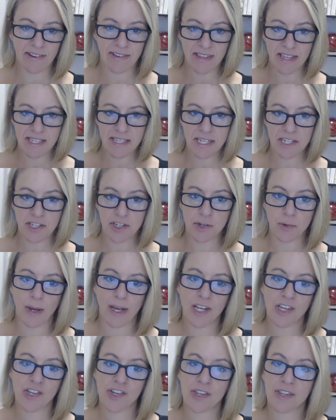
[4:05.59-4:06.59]
In this
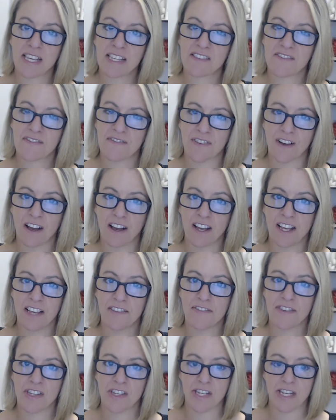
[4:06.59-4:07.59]
situation, there's
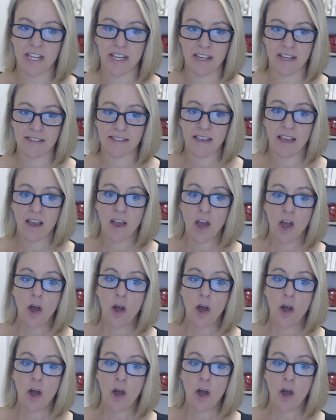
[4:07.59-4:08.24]
5 ticks